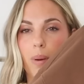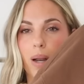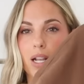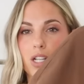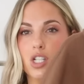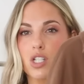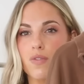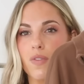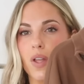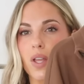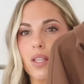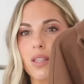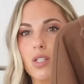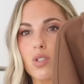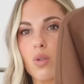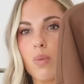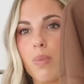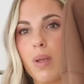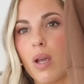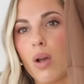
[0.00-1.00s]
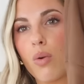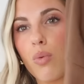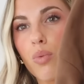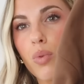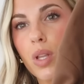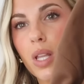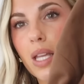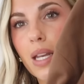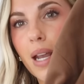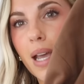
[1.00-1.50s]
But I just felt like this would be a
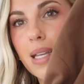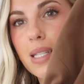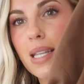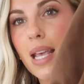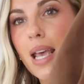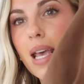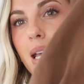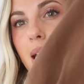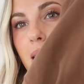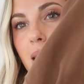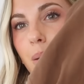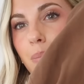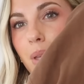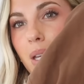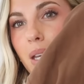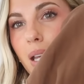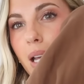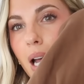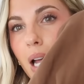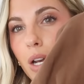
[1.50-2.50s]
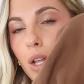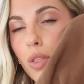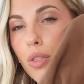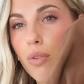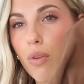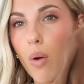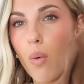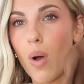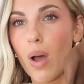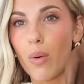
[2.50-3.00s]
really nice something to kind of
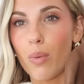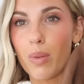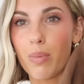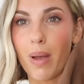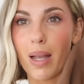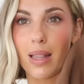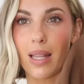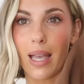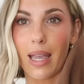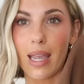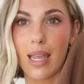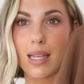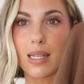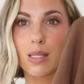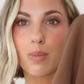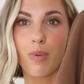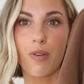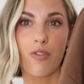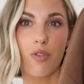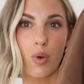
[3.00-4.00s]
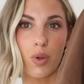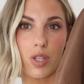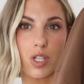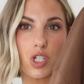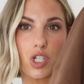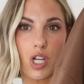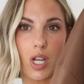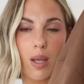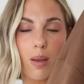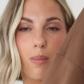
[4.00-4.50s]
throw on with my leggings before the
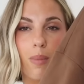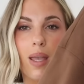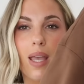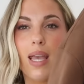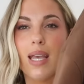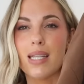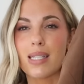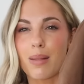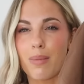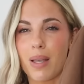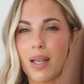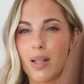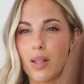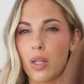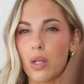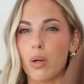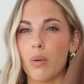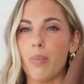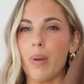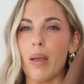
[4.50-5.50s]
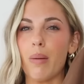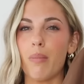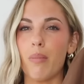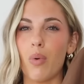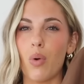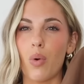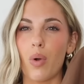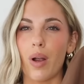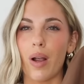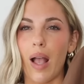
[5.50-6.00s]
gym, something a little bit
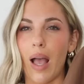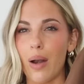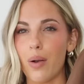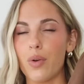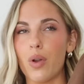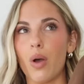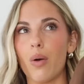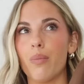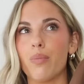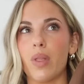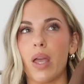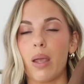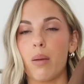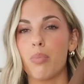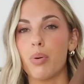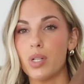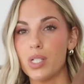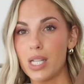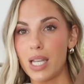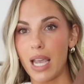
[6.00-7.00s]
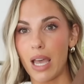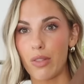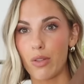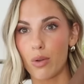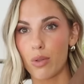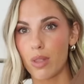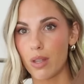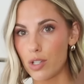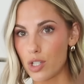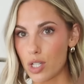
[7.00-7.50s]
more, I don't know, like put
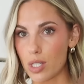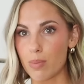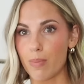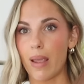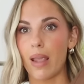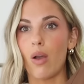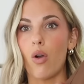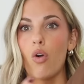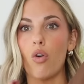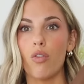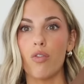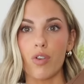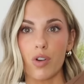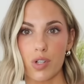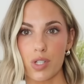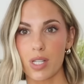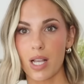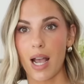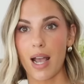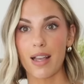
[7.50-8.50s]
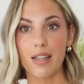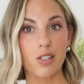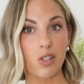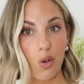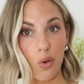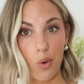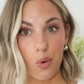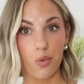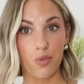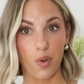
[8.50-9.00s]
together than just my oversized,
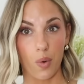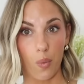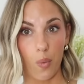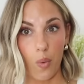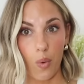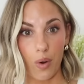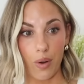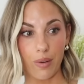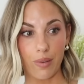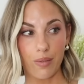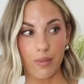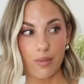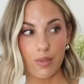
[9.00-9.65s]
overworn